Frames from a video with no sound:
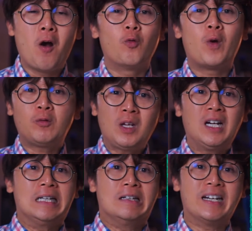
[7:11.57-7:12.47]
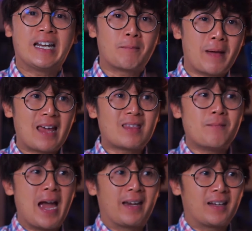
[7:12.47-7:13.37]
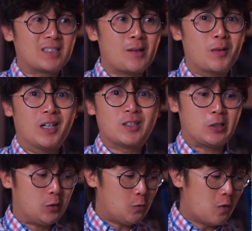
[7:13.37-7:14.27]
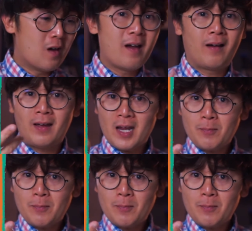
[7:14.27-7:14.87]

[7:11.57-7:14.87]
when we are learning mathematics, similar to a